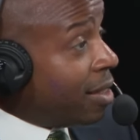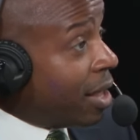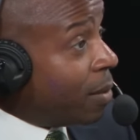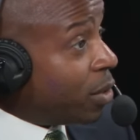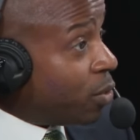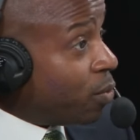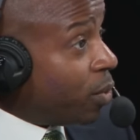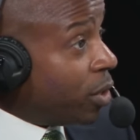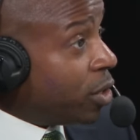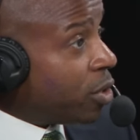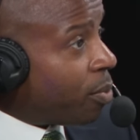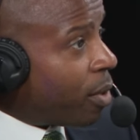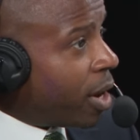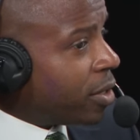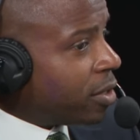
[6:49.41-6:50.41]
That was really
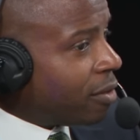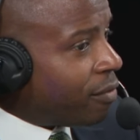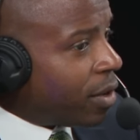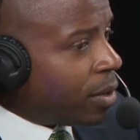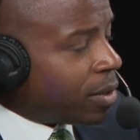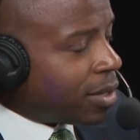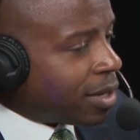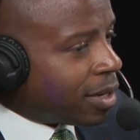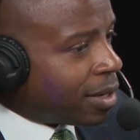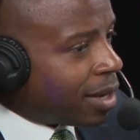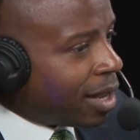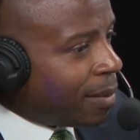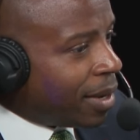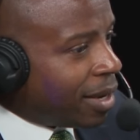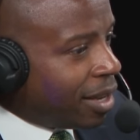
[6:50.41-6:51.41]
surprising to folks. And,
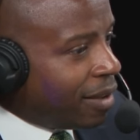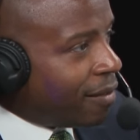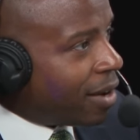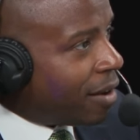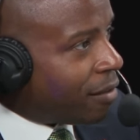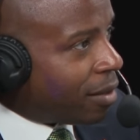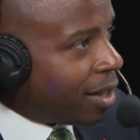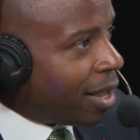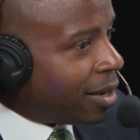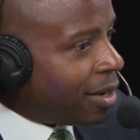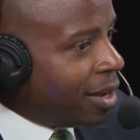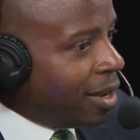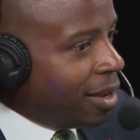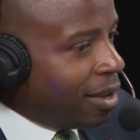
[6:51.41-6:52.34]
I mean, even after that,